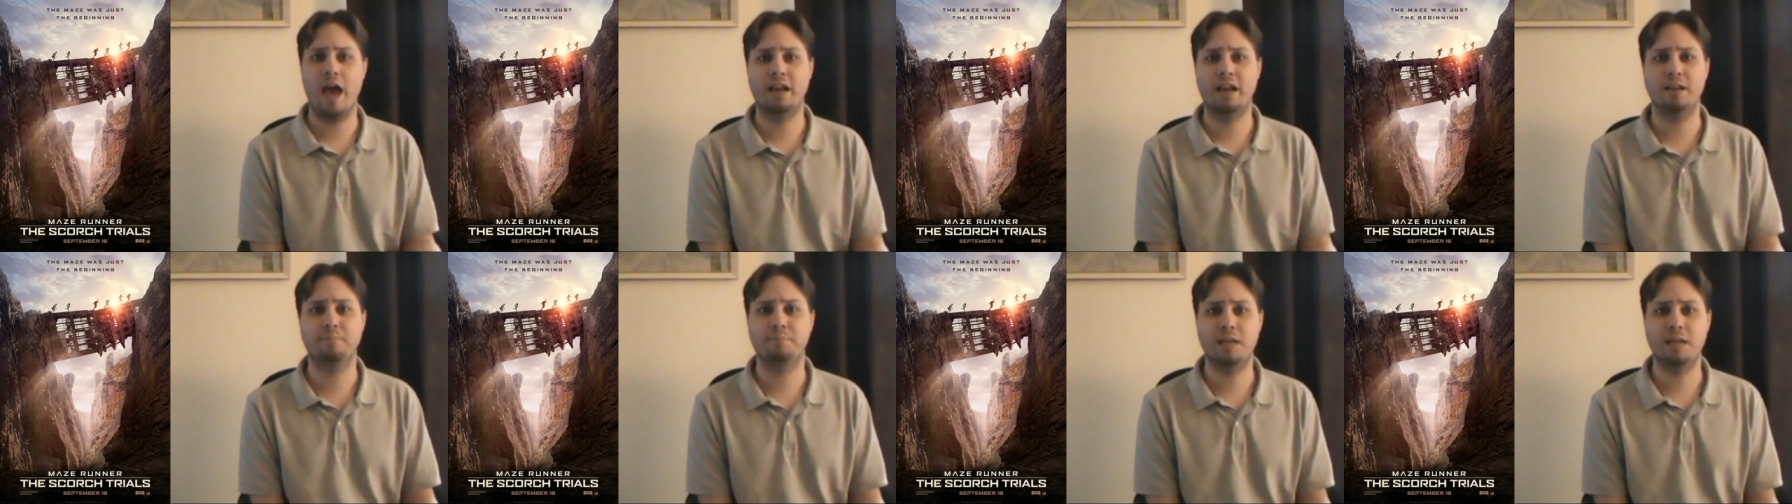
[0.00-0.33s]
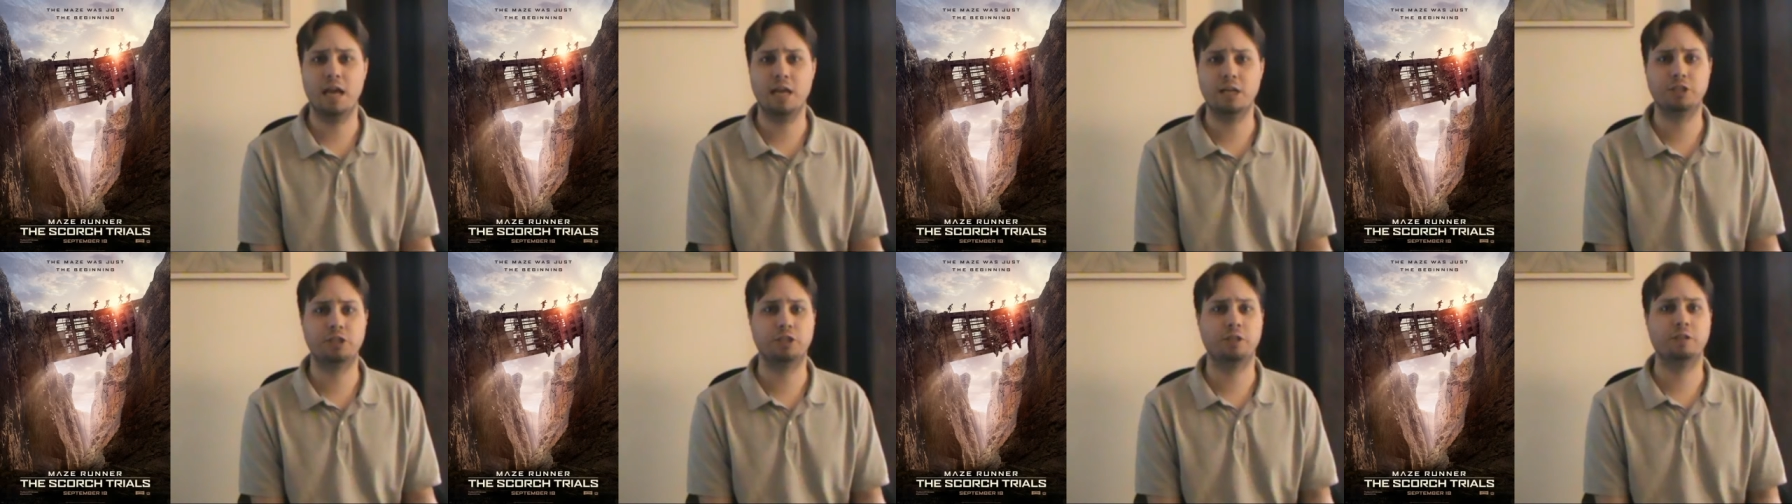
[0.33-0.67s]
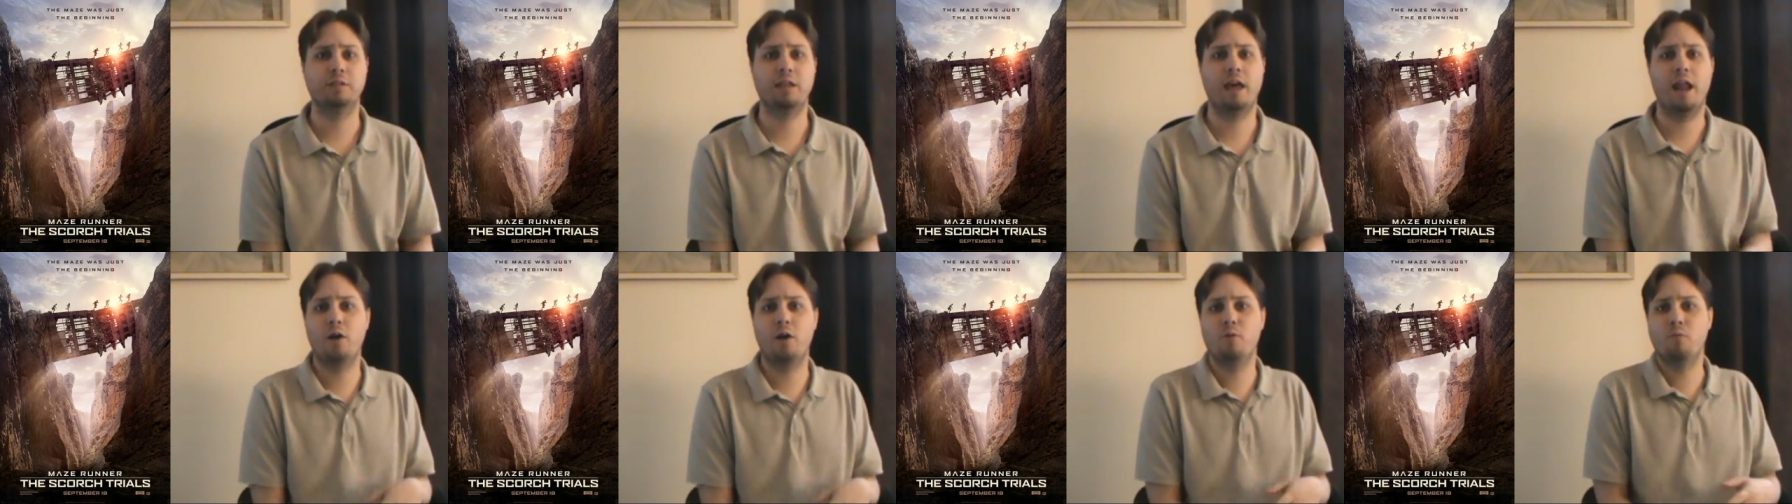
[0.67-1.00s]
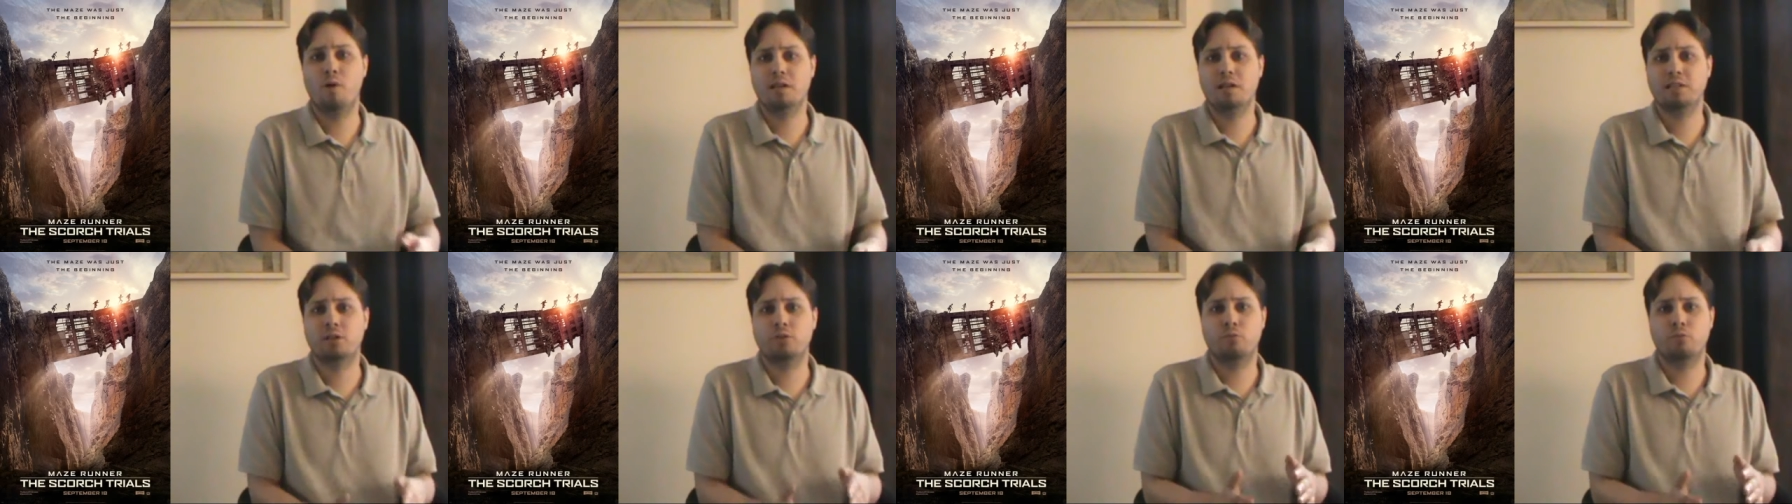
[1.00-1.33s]
adaptation that I
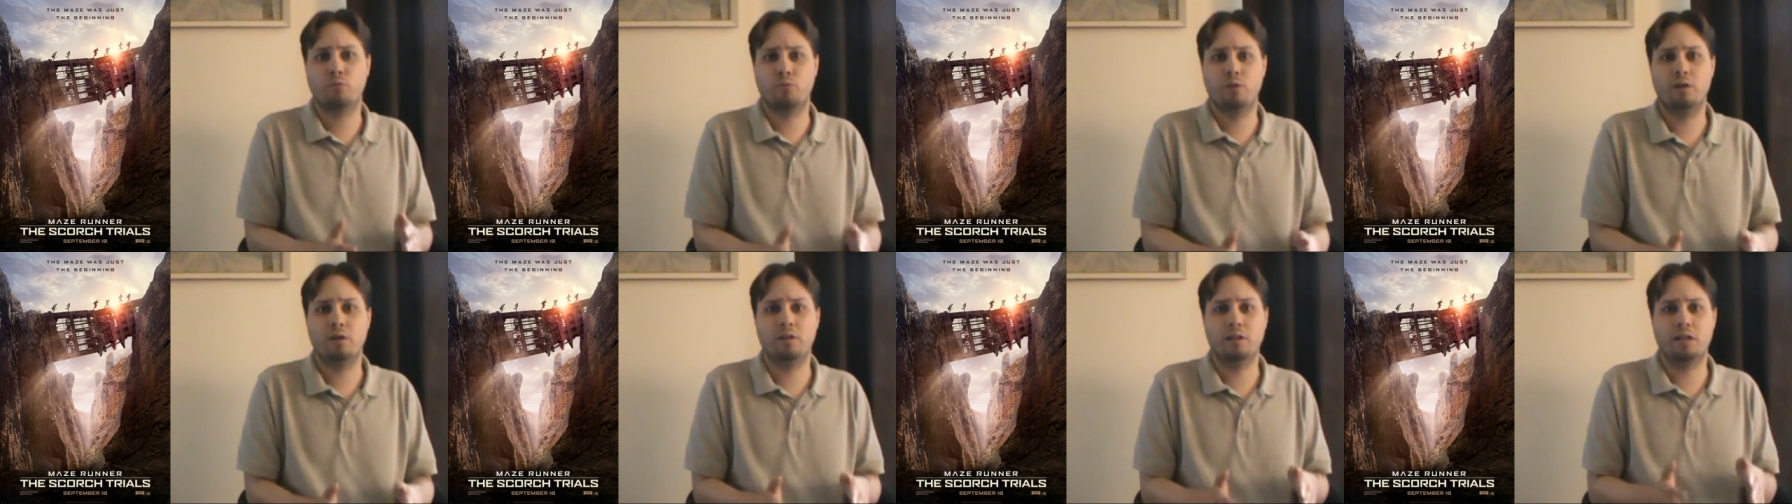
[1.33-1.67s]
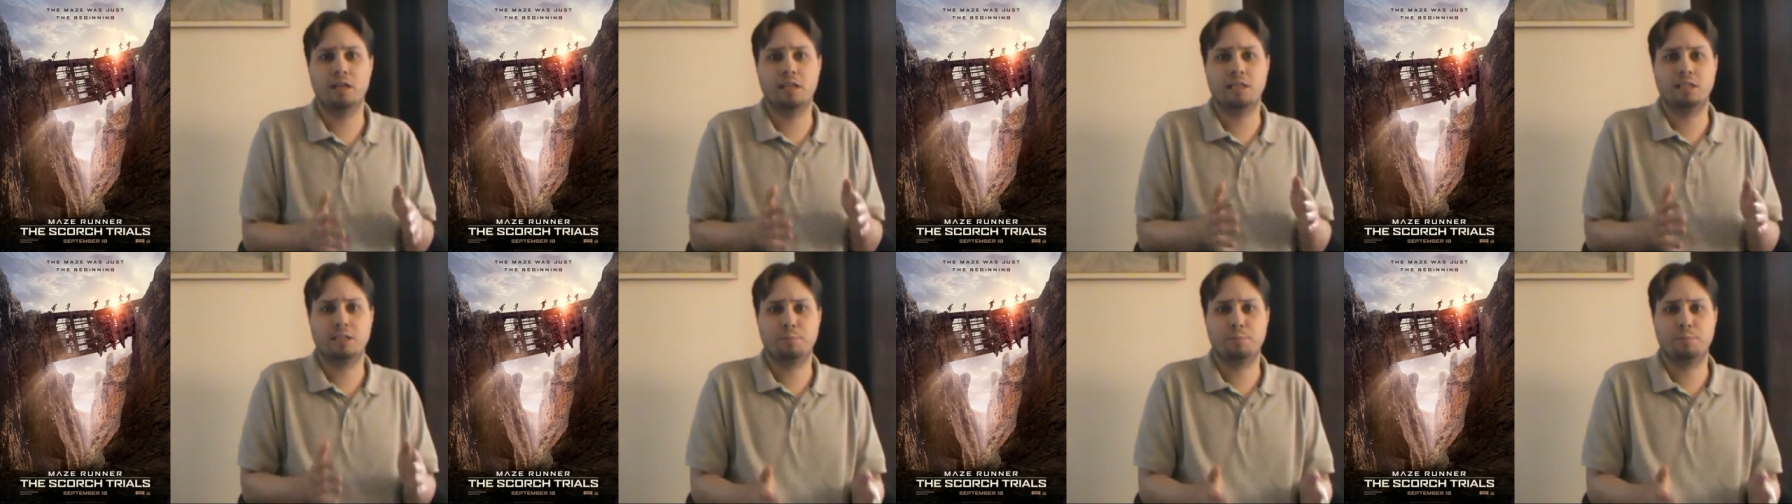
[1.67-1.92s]
wasn't really